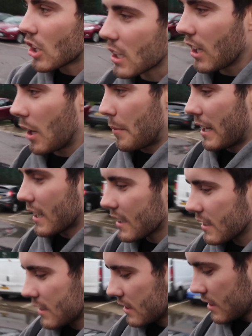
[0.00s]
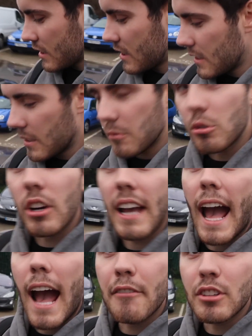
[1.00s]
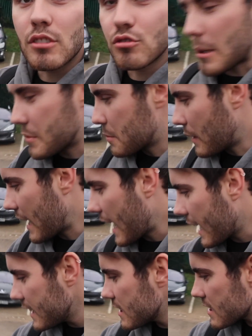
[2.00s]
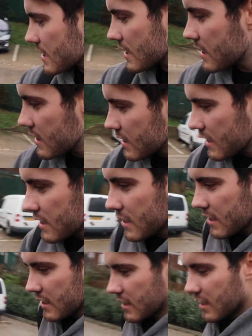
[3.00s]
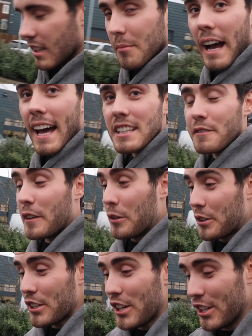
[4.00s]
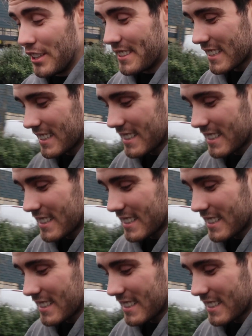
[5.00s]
rock climbing where I haven't ripped my hands, but my hands feel good.